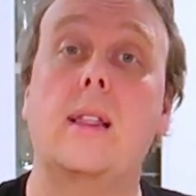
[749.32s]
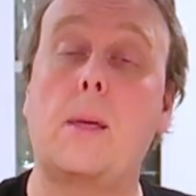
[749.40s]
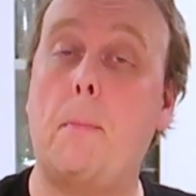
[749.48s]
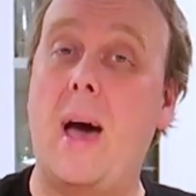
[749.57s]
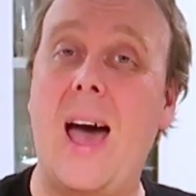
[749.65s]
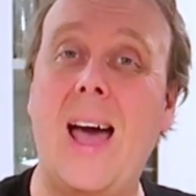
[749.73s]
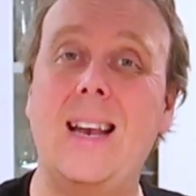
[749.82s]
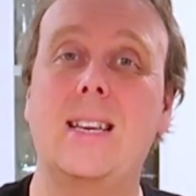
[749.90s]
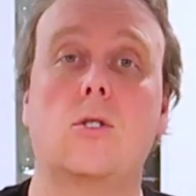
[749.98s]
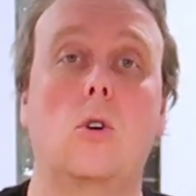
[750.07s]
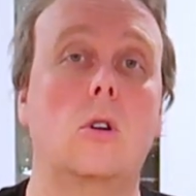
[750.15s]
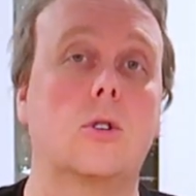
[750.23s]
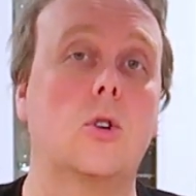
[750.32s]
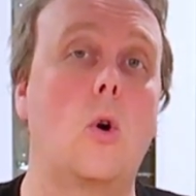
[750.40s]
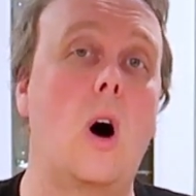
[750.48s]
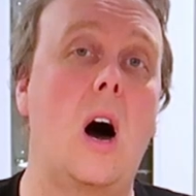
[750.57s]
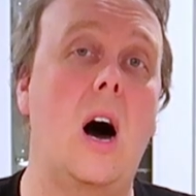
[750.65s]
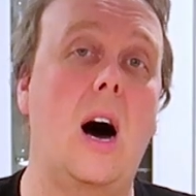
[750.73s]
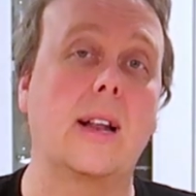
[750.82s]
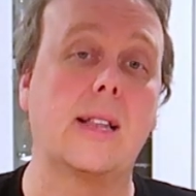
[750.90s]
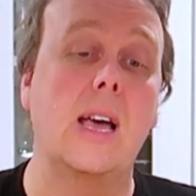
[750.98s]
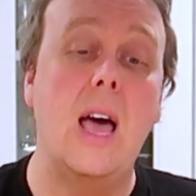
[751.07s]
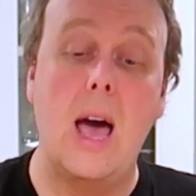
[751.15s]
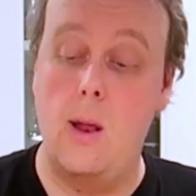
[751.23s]
the pan is also hot.
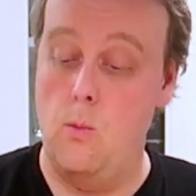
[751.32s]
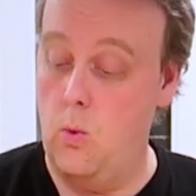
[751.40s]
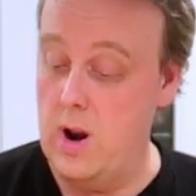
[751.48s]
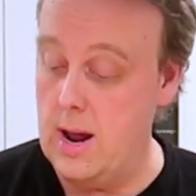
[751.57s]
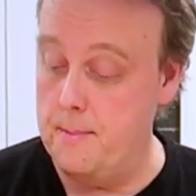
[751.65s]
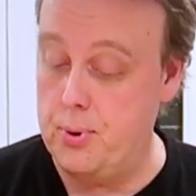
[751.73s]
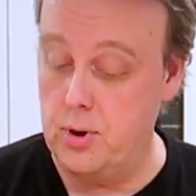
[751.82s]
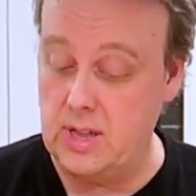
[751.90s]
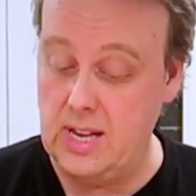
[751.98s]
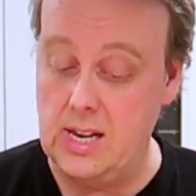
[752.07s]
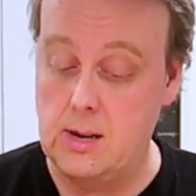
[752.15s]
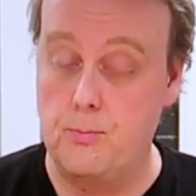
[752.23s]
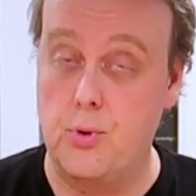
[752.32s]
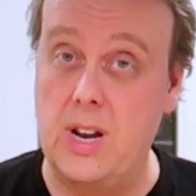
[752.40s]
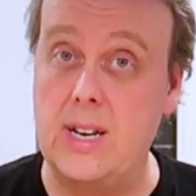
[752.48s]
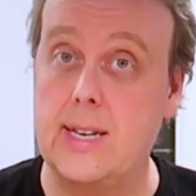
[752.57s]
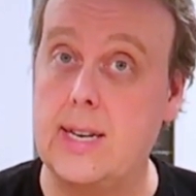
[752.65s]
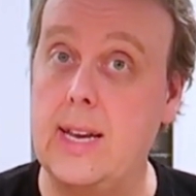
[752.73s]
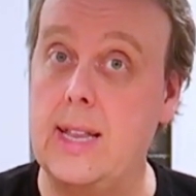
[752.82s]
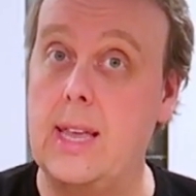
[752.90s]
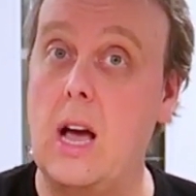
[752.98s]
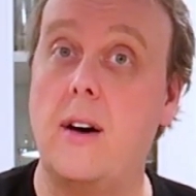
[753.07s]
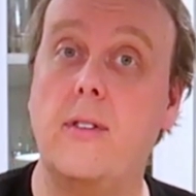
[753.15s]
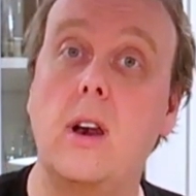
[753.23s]
And when I put these breads in
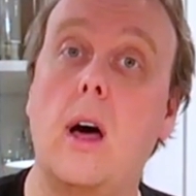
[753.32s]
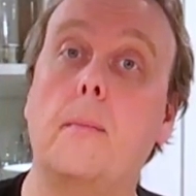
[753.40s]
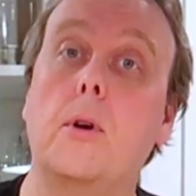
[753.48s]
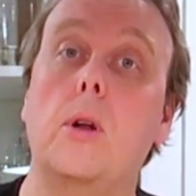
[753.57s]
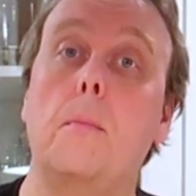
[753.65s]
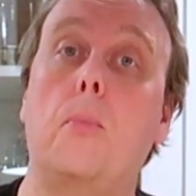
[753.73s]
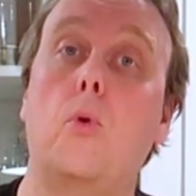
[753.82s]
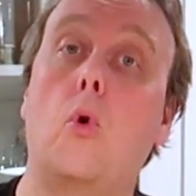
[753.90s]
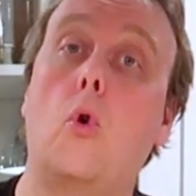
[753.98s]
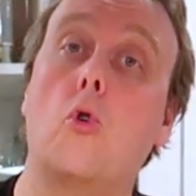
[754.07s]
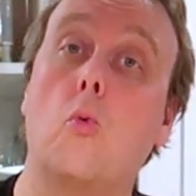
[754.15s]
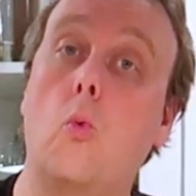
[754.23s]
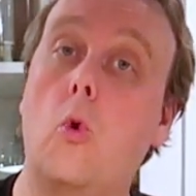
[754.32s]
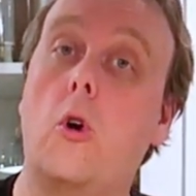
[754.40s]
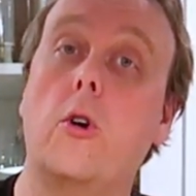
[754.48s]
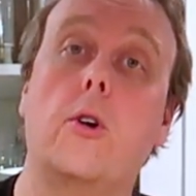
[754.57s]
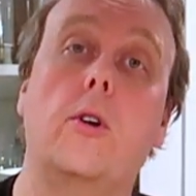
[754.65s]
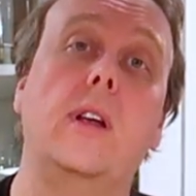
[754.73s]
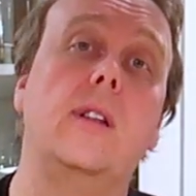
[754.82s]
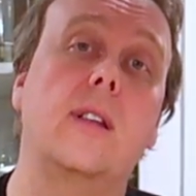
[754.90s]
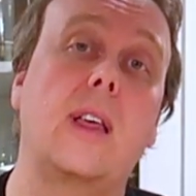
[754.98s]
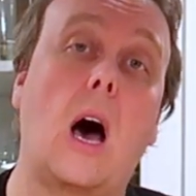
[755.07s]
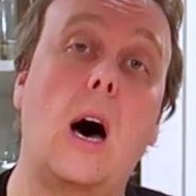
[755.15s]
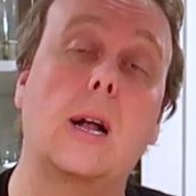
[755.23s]
the oven, I'm going to pour water into
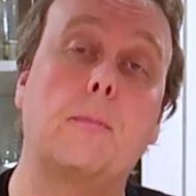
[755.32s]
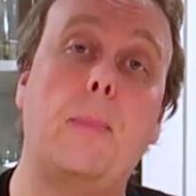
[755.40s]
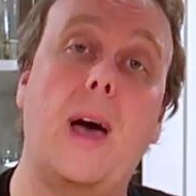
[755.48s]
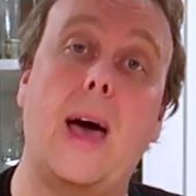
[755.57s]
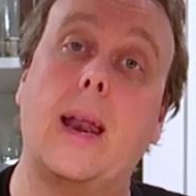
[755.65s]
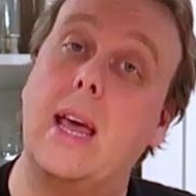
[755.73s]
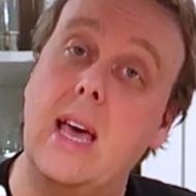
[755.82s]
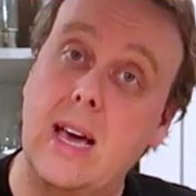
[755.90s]
the hot pan.